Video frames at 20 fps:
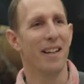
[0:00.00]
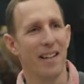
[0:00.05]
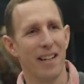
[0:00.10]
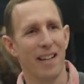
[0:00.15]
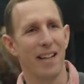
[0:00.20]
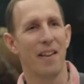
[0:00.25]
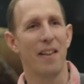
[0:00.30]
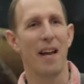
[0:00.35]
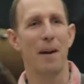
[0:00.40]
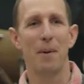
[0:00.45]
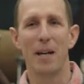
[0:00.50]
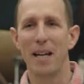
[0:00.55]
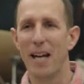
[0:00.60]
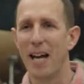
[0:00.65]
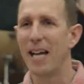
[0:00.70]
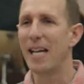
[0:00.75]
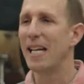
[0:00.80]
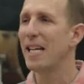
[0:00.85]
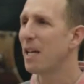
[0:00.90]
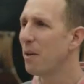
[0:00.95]
they were
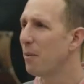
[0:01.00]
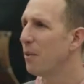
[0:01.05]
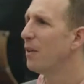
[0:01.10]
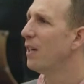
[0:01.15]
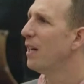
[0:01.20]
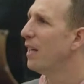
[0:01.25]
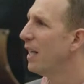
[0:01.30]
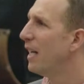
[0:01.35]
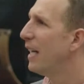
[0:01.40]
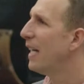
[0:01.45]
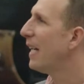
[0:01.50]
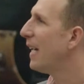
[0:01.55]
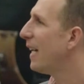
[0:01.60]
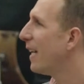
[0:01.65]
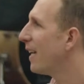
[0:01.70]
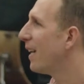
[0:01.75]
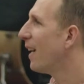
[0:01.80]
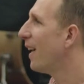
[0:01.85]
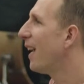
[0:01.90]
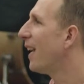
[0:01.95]
late, you were
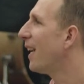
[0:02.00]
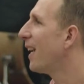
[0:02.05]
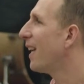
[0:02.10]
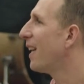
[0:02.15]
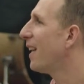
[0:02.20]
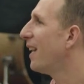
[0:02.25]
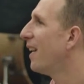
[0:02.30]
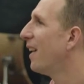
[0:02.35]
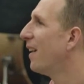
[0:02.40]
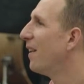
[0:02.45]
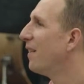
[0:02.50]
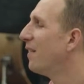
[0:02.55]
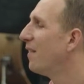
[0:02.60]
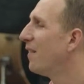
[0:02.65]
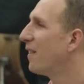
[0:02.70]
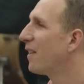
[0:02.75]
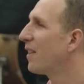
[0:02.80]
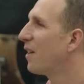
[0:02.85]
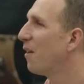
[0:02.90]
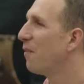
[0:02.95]
early, the
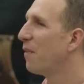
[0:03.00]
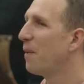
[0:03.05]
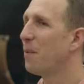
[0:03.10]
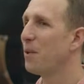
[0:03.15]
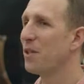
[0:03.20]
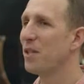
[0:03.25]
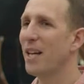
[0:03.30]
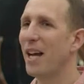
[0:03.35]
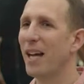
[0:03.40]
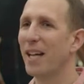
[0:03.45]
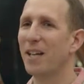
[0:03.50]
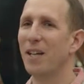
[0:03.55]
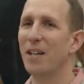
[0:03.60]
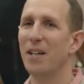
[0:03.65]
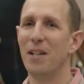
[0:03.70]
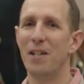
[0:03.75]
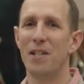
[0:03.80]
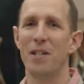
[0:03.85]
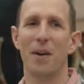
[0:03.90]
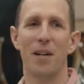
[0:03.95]
coffee wasn't that
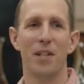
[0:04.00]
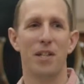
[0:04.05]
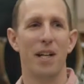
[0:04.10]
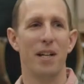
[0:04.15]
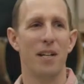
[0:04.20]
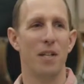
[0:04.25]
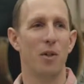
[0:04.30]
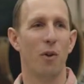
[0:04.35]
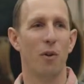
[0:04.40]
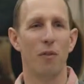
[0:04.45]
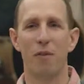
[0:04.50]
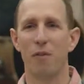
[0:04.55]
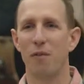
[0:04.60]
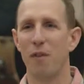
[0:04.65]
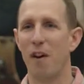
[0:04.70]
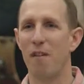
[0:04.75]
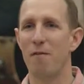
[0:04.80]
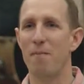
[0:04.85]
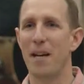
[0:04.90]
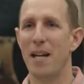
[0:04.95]
good, you actually only talked for
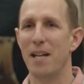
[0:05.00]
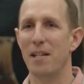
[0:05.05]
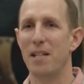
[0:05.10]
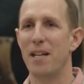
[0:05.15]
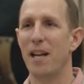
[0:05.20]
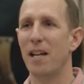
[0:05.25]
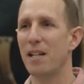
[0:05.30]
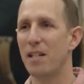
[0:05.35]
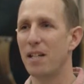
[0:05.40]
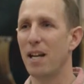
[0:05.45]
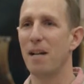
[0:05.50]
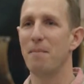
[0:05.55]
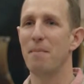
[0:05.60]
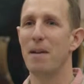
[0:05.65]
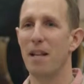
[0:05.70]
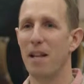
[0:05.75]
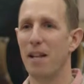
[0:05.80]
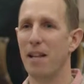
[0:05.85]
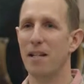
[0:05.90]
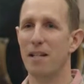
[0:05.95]
5 minutes, and now you're telling
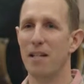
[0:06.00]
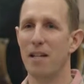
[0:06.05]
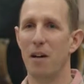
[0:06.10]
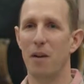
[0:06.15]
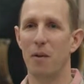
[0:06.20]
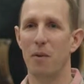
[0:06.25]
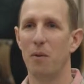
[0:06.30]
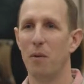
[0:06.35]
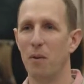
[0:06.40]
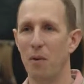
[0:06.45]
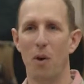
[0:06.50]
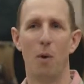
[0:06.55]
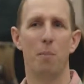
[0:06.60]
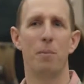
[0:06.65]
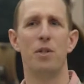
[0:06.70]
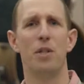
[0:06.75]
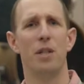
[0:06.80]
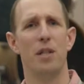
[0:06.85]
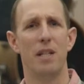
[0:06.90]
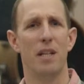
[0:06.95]
me that there's no
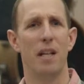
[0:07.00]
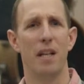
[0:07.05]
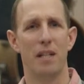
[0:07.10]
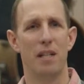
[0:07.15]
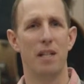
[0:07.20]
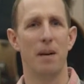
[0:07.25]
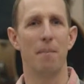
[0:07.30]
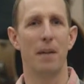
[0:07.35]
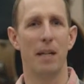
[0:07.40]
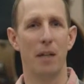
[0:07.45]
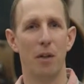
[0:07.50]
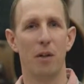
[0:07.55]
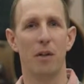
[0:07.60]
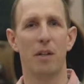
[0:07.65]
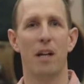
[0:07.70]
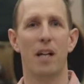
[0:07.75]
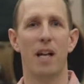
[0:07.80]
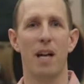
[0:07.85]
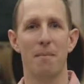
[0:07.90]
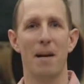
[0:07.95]
opportunity that something good
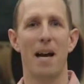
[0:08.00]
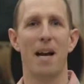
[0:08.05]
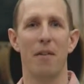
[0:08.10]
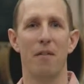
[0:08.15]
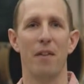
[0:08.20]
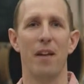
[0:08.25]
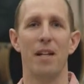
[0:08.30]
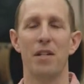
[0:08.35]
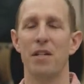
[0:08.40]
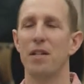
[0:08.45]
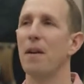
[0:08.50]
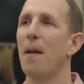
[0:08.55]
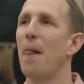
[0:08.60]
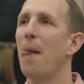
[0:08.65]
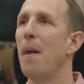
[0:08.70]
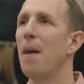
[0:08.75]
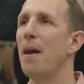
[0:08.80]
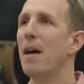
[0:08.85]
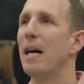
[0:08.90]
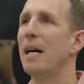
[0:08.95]
could come out of this.
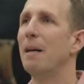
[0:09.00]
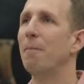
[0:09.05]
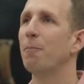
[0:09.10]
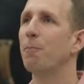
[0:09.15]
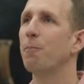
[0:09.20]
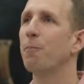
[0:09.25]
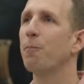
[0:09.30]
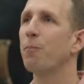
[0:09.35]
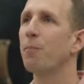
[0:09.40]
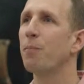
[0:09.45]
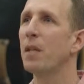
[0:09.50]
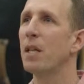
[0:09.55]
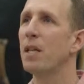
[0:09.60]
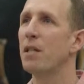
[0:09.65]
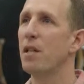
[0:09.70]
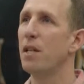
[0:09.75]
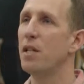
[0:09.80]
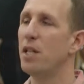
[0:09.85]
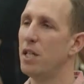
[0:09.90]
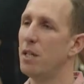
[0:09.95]

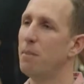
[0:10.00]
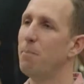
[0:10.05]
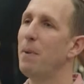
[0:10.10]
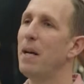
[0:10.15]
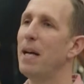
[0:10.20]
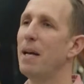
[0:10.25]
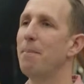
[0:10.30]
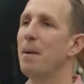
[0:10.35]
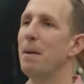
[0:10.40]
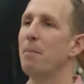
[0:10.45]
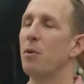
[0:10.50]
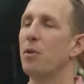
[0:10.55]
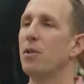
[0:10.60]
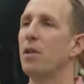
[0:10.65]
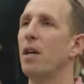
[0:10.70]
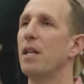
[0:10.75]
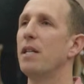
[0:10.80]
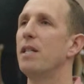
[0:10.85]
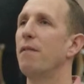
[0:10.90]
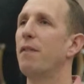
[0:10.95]
So this is being a bit more
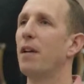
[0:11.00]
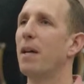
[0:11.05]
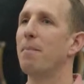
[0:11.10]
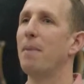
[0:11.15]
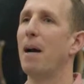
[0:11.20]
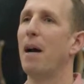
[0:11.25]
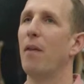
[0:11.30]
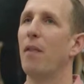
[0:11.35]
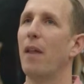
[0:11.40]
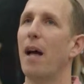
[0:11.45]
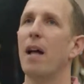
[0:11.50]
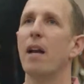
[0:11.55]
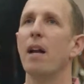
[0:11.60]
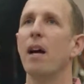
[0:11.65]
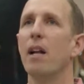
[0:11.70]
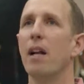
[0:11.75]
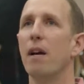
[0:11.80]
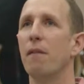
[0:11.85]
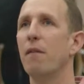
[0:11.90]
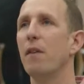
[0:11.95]
scientific about that.
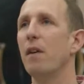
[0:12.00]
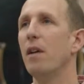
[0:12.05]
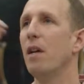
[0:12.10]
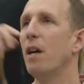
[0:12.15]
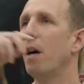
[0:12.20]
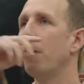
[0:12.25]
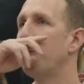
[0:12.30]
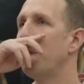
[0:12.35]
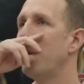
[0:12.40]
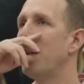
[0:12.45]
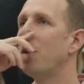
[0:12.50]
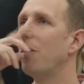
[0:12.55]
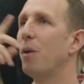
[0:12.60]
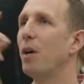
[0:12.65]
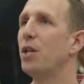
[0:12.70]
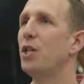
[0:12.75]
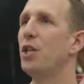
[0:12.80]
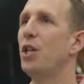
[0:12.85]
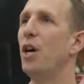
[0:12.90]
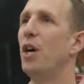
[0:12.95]
And I've been
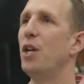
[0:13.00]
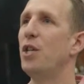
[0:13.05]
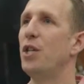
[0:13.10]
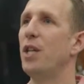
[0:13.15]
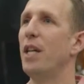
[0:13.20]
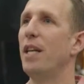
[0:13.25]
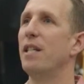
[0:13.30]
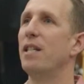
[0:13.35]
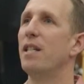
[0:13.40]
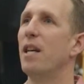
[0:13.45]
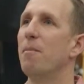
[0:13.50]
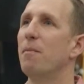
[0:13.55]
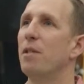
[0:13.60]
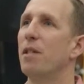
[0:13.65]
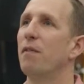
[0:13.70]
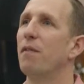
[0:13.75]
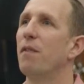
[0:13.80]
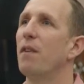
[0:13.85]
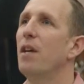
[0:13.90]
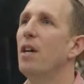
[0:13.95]
quite churchy in terms
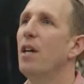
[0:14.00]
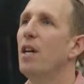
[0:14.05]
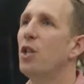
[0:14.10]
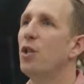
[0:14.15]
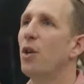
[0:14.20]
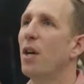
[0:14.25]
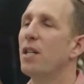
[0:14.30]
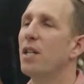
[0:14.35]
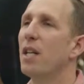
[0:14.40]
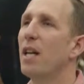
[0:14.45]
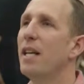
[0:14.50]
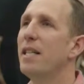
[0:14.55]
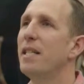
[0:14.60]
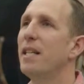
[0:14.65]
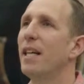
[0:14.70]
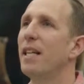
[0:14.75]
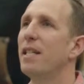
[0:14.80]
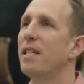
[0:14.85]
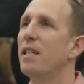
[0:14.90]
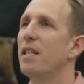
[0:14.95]
of
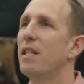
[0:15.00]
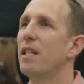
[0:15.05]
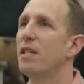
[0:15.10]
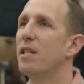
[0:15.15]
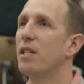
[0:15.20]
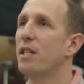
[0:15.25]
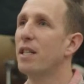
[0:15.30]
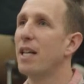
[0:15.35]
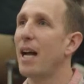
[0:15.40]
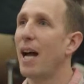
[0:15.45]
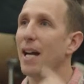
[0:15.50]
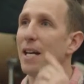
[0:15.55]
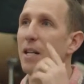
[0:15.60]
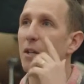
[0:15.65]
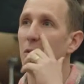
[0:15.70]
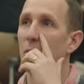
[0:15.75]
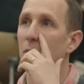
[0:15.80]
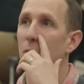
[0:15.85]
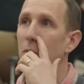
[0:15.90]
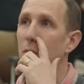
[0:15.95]
translating into this
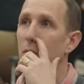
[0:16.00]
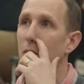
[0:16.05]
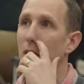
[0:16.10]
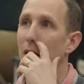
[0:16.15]
candle